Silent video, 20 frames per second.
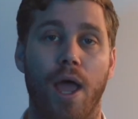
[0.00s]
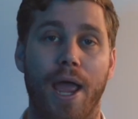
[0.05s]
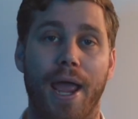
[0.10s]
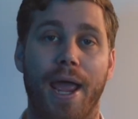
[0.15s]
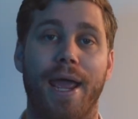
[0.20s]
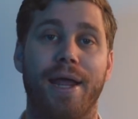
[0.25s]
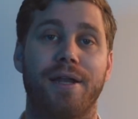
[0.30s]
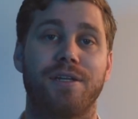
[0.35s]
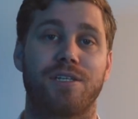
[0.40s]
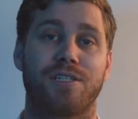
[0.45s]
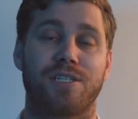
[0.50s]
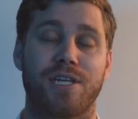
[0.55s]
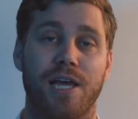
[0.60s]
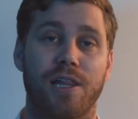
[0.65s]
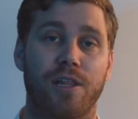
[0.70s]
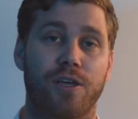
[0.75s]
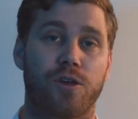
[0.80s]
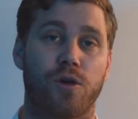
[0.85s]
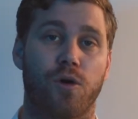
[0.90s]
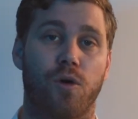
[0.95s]
and a
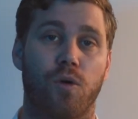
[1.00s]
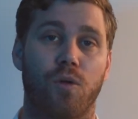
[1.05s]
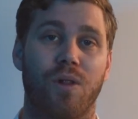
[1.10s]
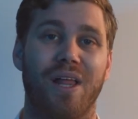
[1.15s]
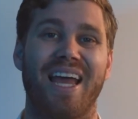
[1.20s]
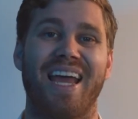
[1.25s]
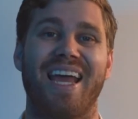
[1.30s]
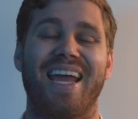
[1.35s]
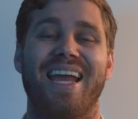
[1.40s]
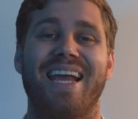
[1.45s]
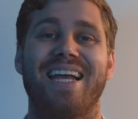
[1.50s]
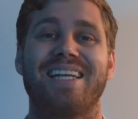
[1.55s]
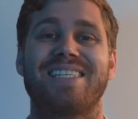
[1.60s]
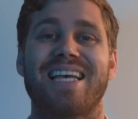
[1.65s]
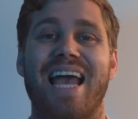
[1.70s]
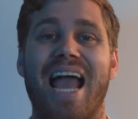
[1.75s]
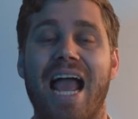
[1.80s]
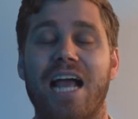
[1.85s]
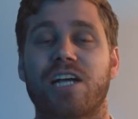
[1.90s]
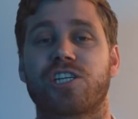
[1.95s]
Telecoil. It's
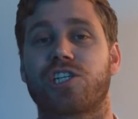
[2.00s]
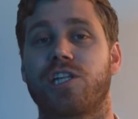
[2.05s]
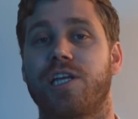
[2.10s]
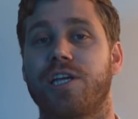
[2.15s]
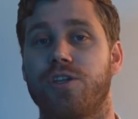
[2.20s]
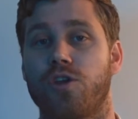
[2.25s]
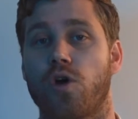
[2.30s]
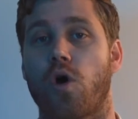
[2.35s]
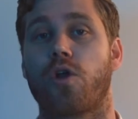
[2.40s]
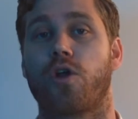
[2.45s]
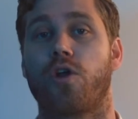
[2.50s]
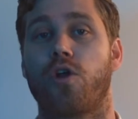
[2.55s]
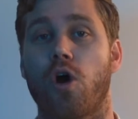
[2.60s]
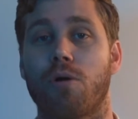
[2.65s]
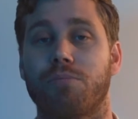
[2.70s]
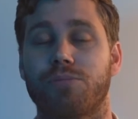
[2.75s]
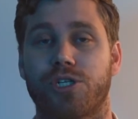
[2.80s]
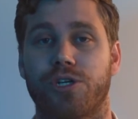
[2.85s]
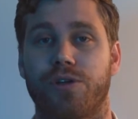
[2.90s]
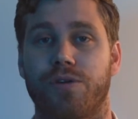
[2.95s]
actually not an
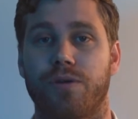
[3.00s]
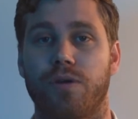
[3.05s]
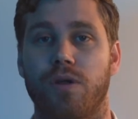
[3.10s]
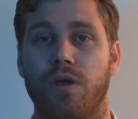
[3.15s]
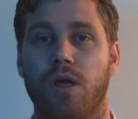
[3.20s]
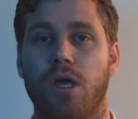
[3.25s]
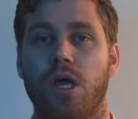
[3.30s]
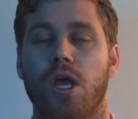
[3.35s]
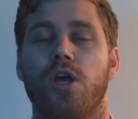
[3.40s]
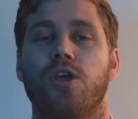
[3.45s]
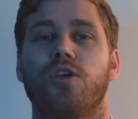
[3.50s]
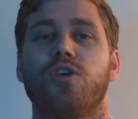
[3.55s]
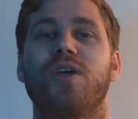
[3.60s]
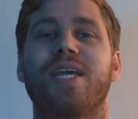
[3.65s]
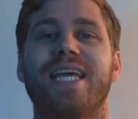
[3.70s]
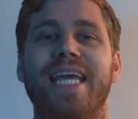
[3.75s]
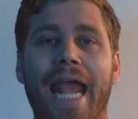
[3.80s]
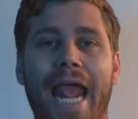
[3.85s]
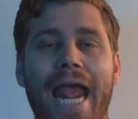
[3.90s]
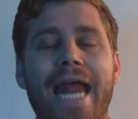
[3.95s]
option. You
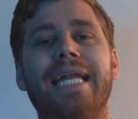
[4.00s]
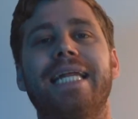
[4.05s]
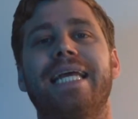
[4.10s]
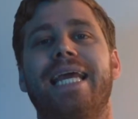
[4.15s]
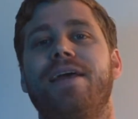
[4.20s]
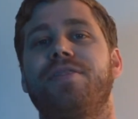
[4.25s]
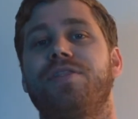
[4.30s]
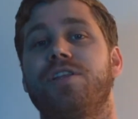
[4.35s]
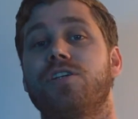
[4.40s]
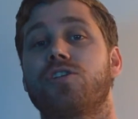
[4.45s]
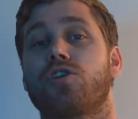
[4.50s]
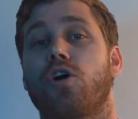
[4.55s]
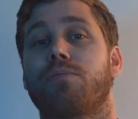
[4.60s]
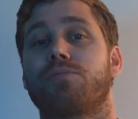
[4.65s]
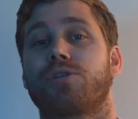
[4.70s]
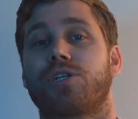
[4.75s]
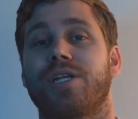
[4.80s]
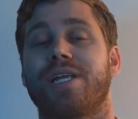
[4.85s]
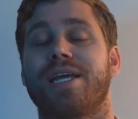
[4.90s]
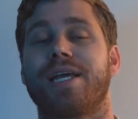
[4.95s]
can get this
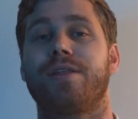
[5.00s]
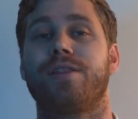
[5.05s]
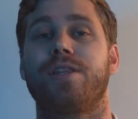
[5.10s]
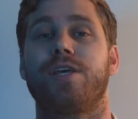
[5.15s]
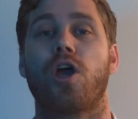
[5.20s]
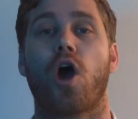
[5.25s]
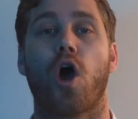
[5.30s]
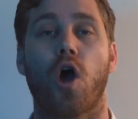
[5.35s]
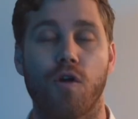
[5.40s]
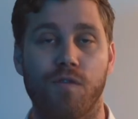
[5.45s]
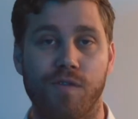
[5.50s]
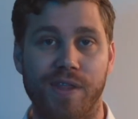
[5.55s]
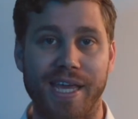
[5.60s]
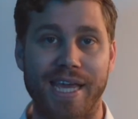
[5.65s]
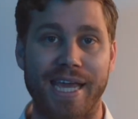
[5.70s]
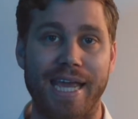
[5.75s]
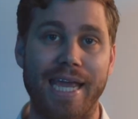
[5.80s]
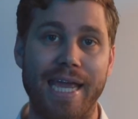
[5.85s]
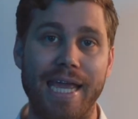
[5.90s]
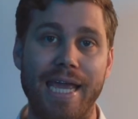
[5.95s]
option in the
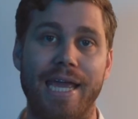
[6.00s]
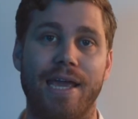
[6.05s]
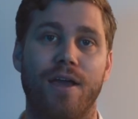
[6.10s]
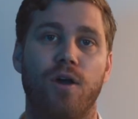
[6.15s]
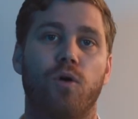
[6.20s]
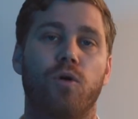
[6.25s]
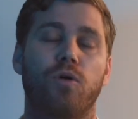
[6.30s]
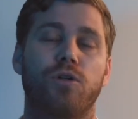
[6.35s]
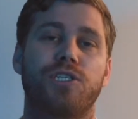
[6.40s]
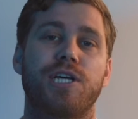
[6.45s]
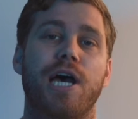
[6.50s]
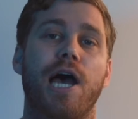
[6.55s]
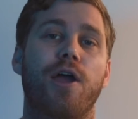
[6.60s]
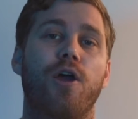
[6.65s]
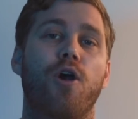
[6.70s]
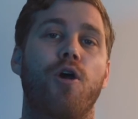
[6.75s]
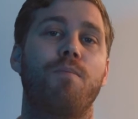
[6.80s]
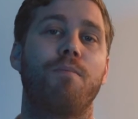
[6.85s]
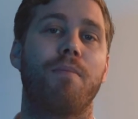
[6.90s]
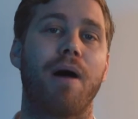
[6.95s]
over-the-ear or
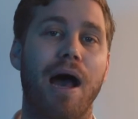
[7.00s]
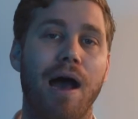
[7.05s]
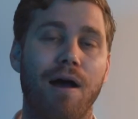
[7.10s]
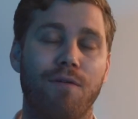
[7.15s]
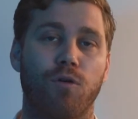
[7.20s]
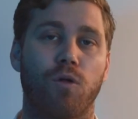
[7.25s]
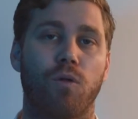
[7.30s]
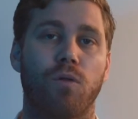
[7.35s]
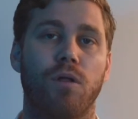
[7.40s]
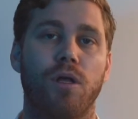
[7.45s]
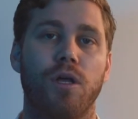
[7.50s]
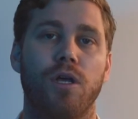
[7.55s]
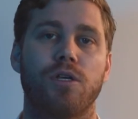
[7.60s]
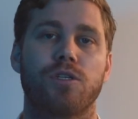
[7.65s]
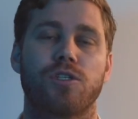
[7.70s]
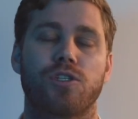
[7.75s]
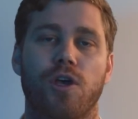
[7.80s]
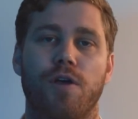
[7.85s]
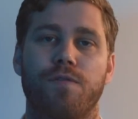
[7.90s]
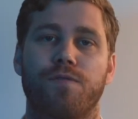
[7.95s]
Virto Marvel.
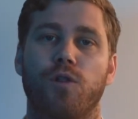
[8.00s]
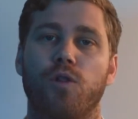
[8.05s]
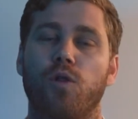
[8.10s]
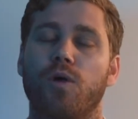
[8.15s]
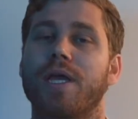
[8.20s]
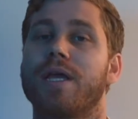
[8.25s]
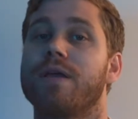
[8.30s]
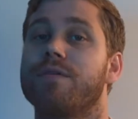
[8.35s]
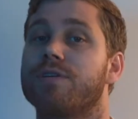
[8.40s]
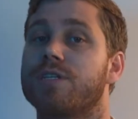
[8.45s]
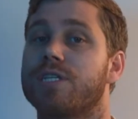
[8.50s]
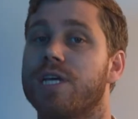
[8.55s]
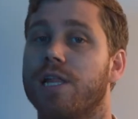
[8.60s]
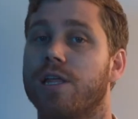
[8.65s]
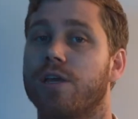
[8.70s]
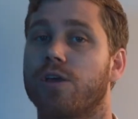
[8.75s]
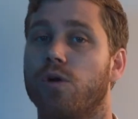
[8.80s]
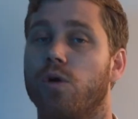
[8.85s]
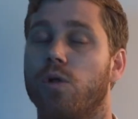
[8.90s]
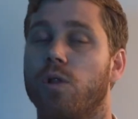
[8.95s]
So if you're looking for
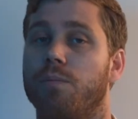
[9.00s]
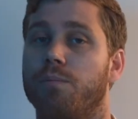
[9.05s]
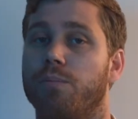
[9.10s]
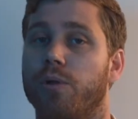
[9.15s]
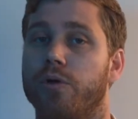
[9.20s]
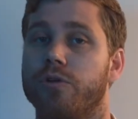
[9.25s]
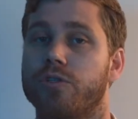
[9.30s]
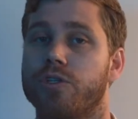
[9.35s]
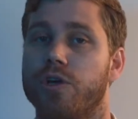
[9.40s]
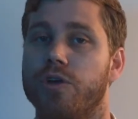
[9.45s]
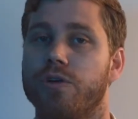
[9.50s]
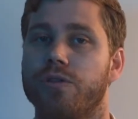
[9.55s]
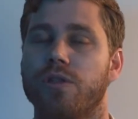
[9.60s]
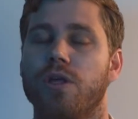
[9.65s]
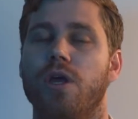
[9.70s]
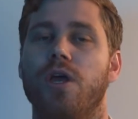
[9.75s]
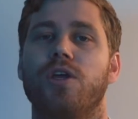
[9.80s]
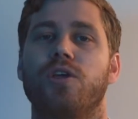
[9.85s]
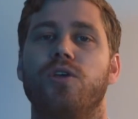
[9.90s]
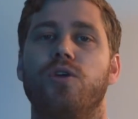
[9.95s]
Telecoil and Bluetooth,
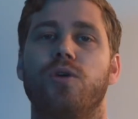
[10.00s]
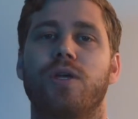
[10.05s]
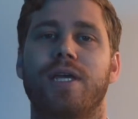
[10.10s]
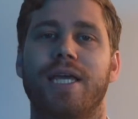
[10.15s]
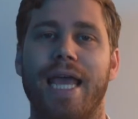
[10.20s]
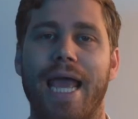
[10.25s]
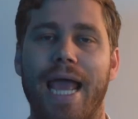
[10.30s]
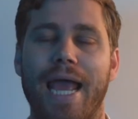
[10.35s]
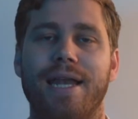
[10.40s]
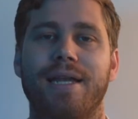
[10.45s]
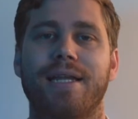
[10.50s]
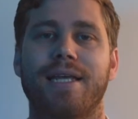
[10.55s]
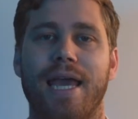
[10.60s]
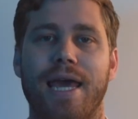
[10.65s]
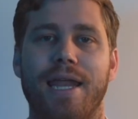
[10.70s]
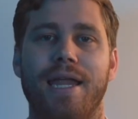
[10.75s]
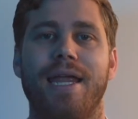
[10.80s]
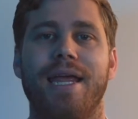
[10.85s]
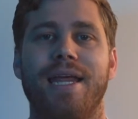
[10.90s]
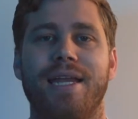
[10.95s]
you can
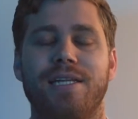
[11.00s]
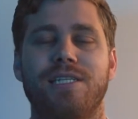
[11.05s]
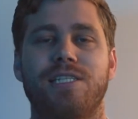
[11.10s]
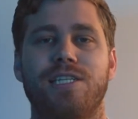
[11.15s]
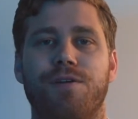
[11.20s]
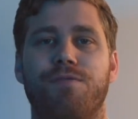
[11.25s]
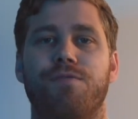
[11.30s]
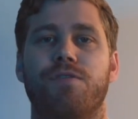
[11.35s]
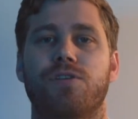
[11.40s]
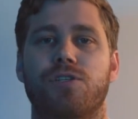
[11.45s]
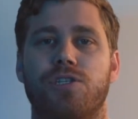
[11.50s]
get it in a different